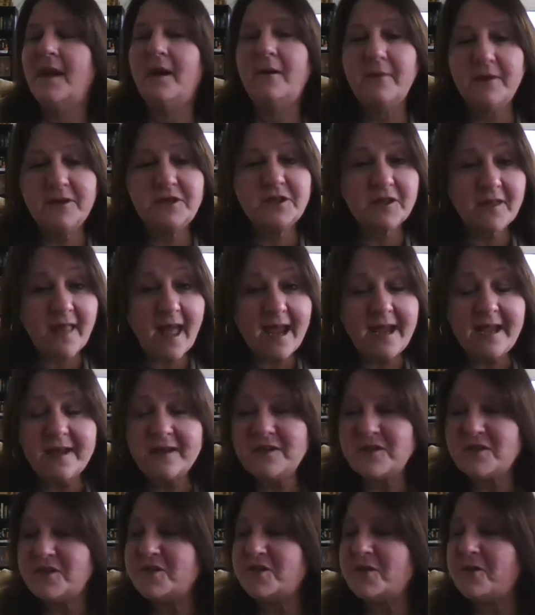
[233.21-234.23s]
"Would you like a
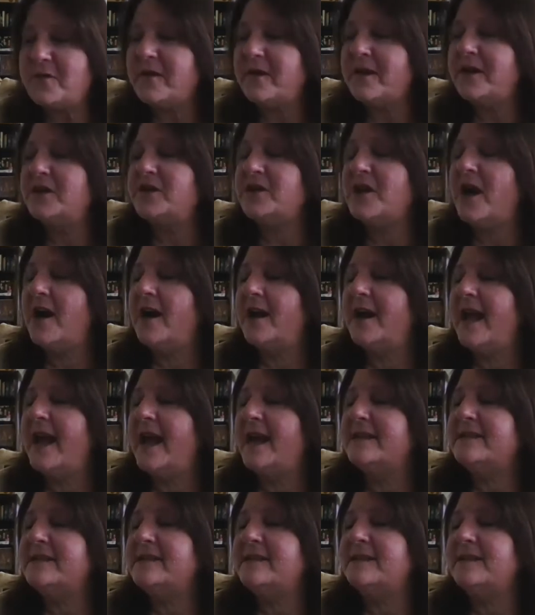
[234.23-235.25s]
story?" John
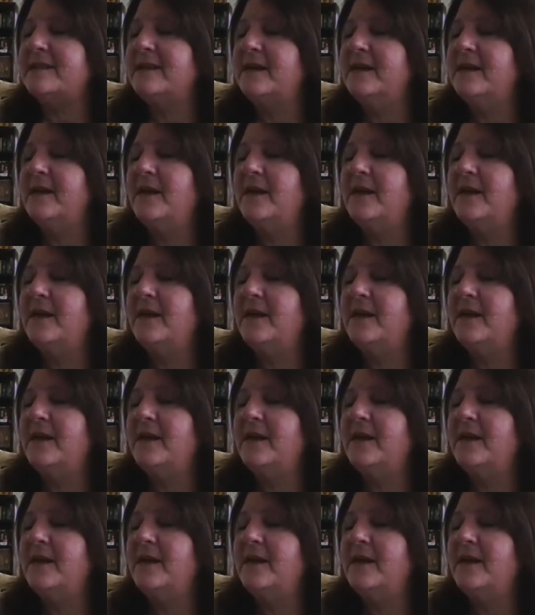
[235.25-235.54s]
asked.